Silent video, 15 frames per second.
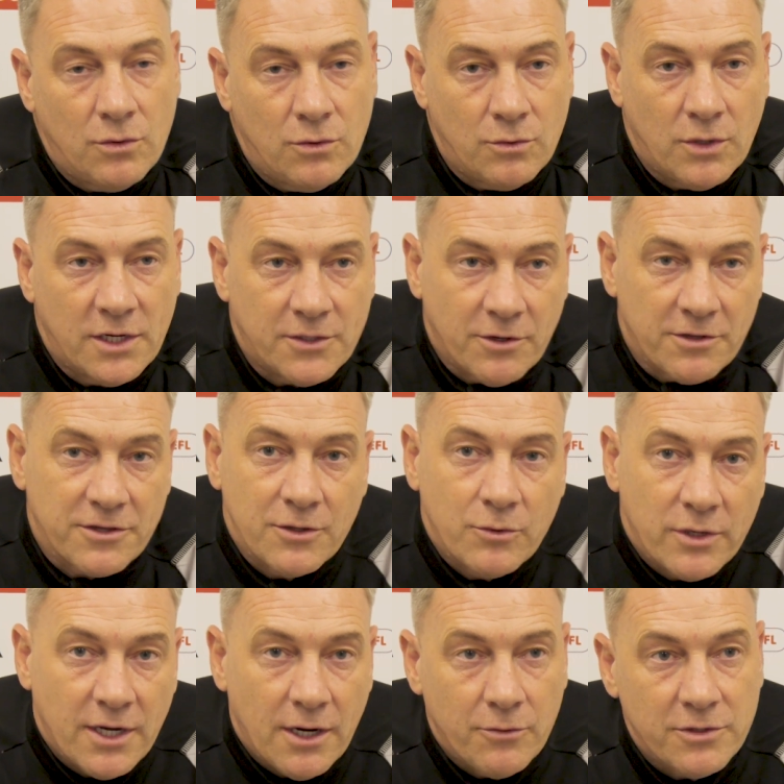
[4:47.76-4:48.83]
Where do I think
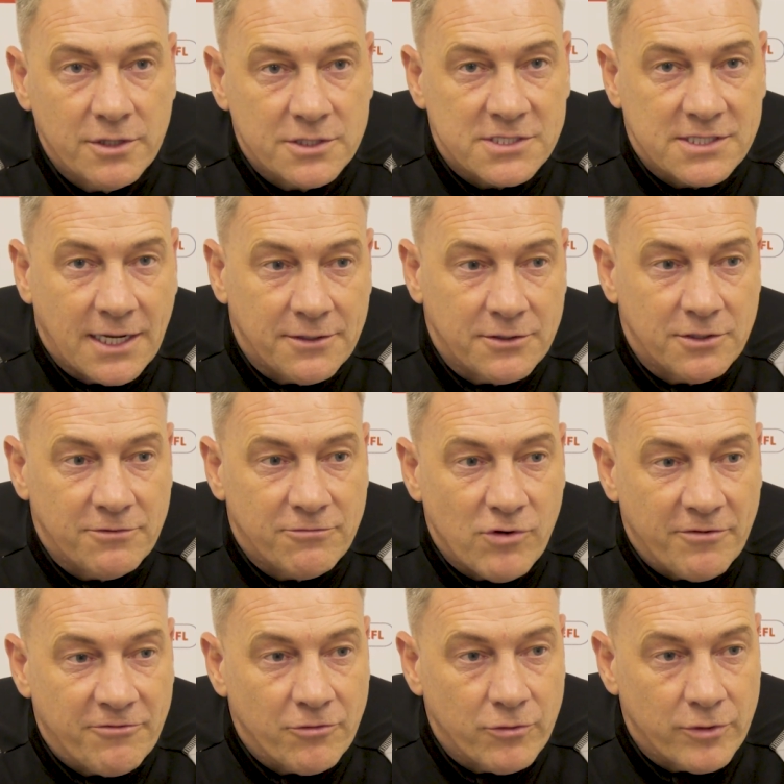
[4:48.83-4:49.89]
we are with this standard of
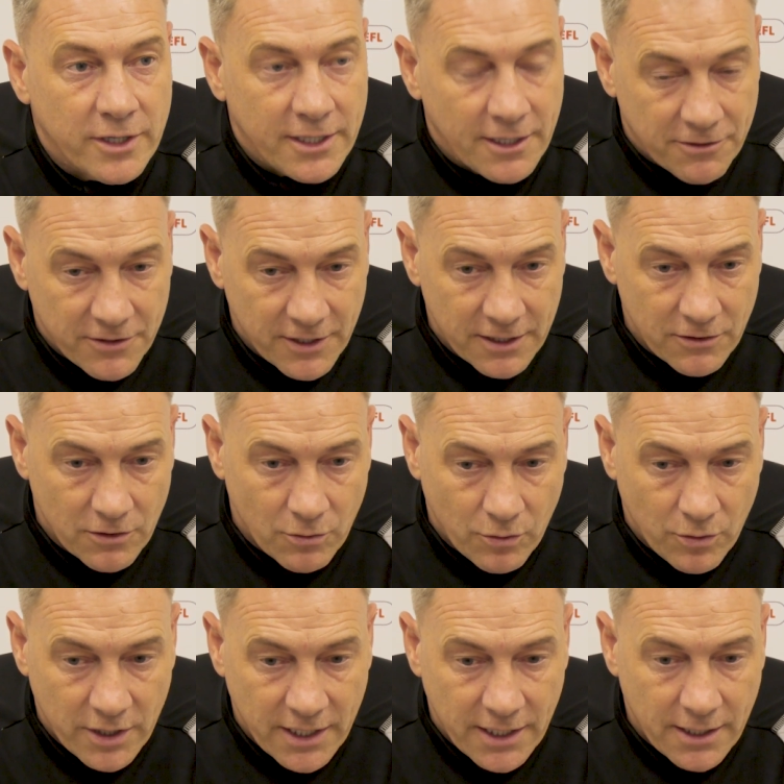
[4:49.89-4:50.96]
refereeing? I think that
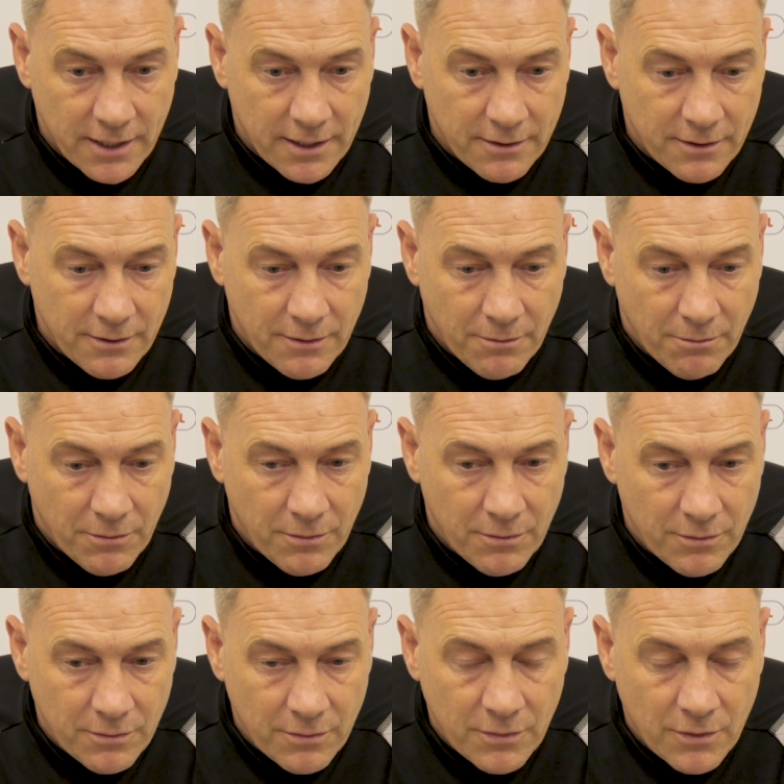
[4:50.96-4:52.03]
we're
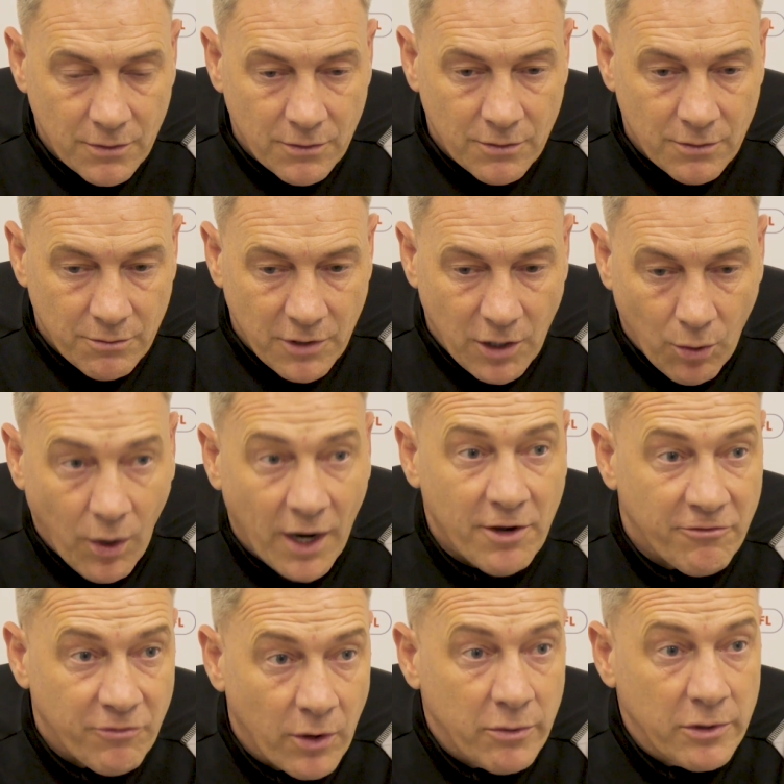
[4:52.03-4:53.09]
a way
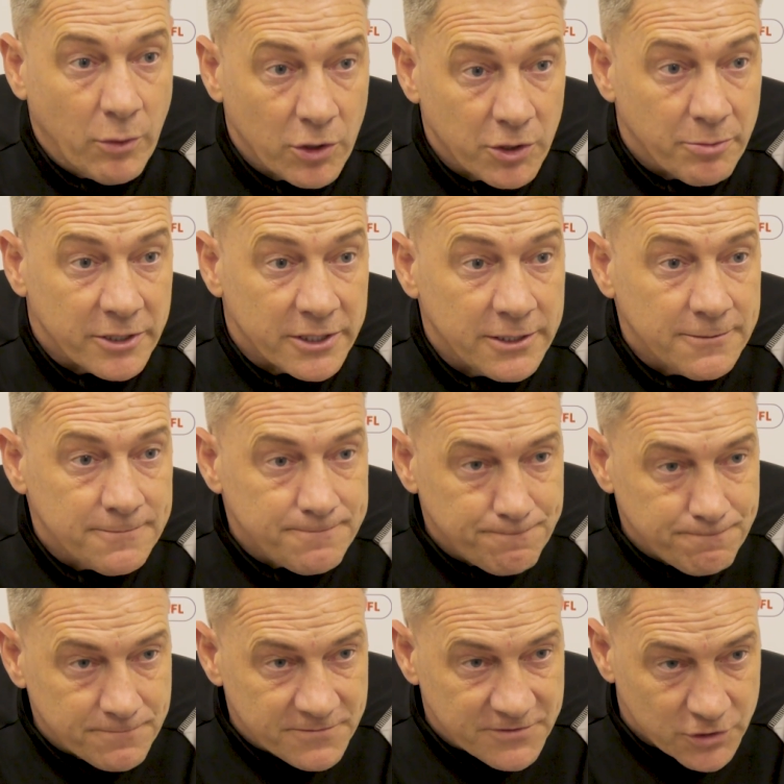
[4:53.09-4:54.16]
off where we want to be,
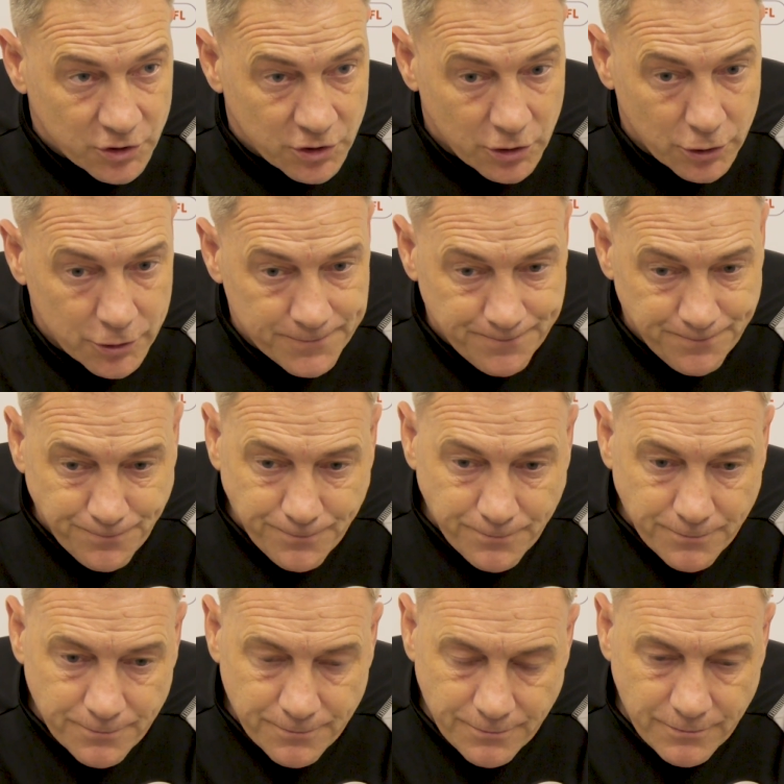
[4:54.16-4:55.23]
for sure.
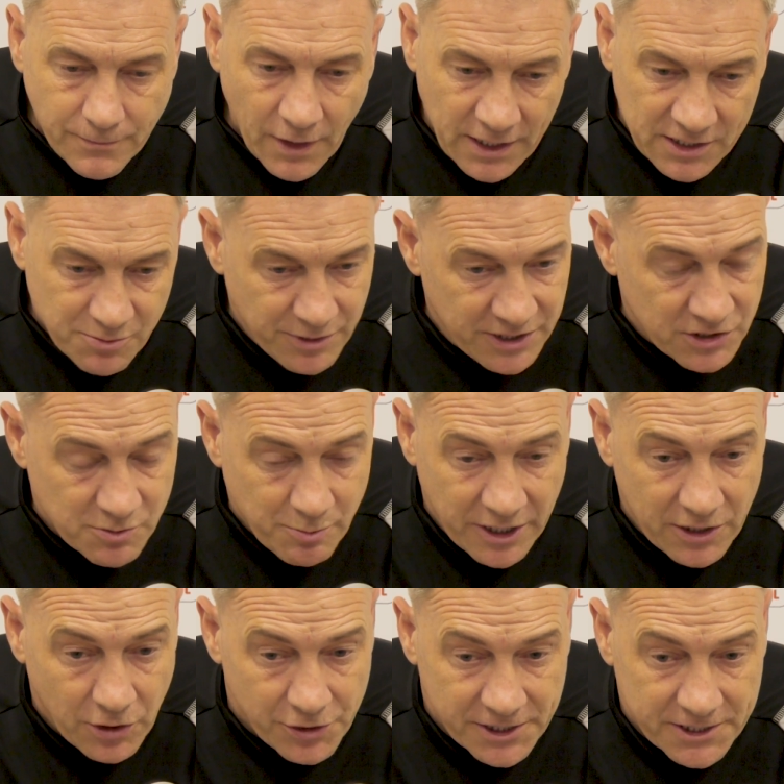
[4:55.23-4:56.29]
That's me just
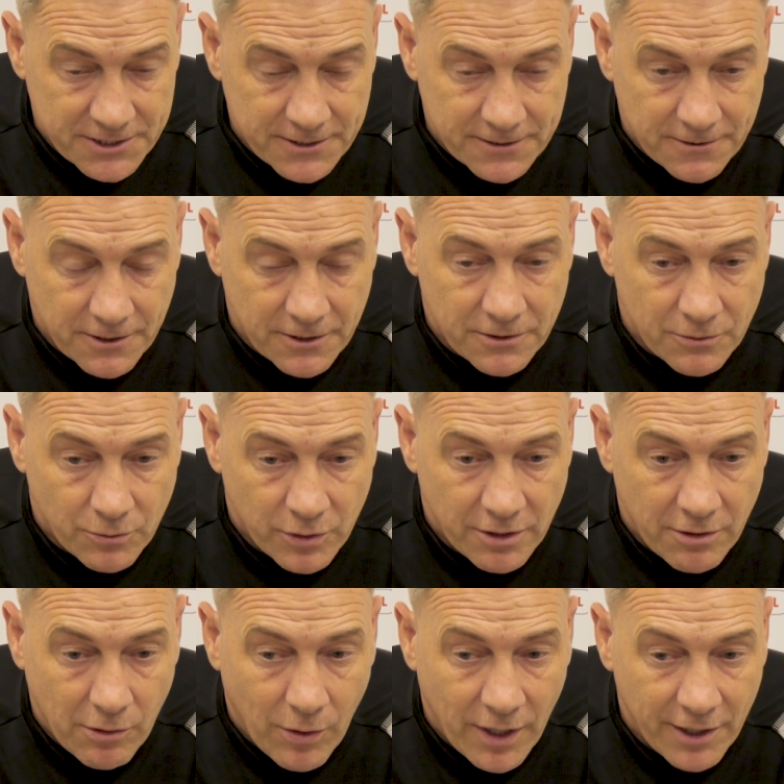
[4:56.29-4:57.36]
being honest. I think that we're
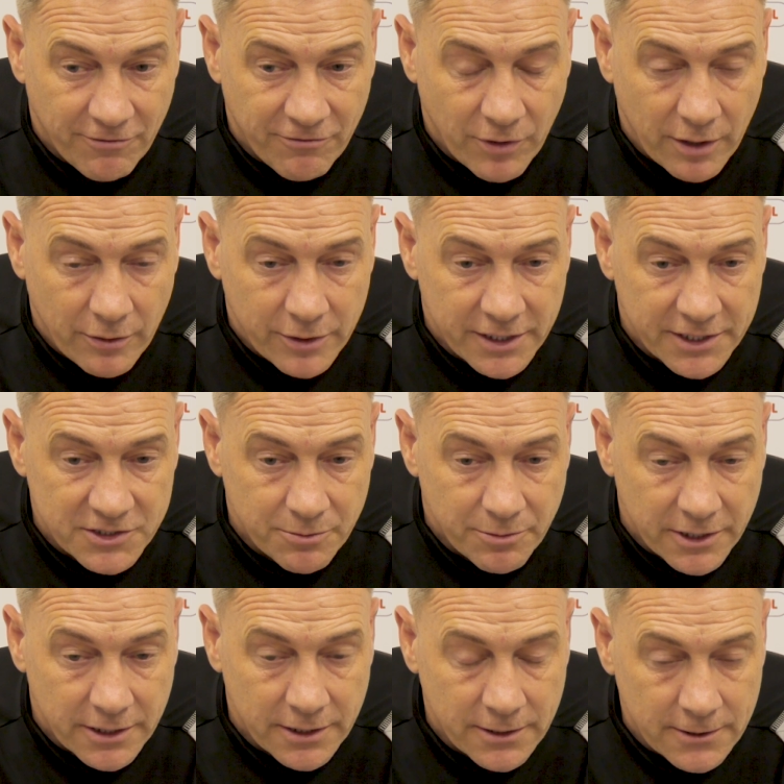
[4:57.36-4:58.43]
a way off where we need to
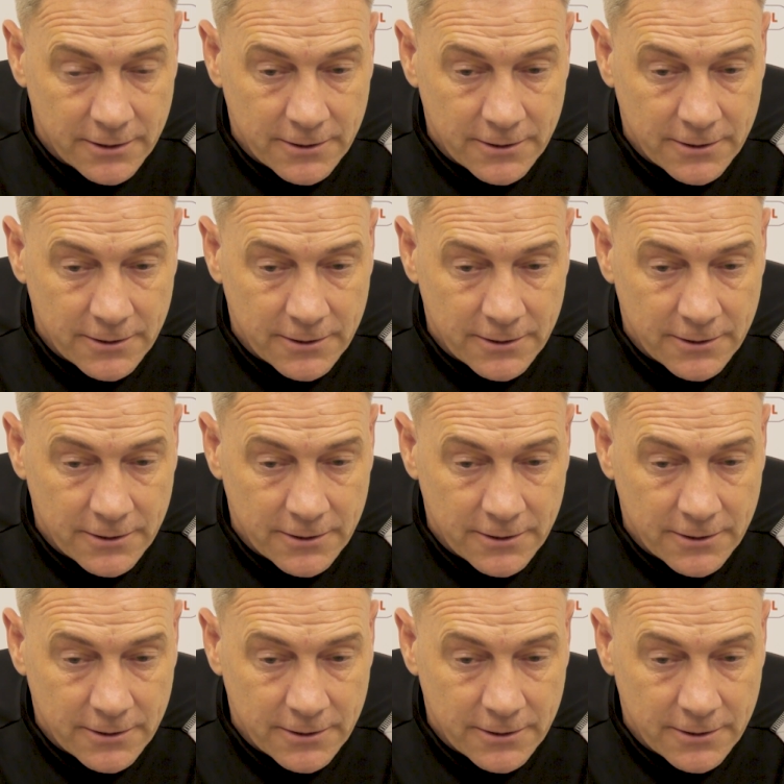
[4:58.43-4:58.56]
be.